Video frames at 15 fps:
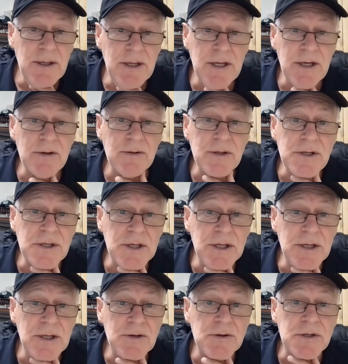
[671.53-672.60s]
increase
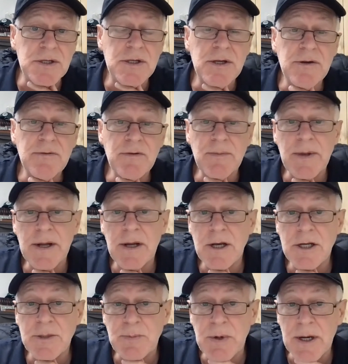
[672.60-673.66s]
in interest from that
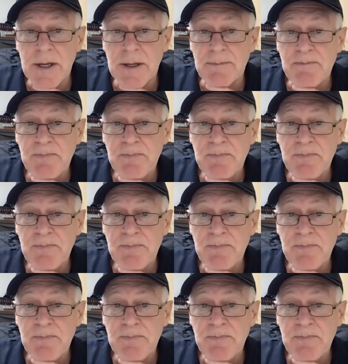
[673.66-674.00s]
age bracket.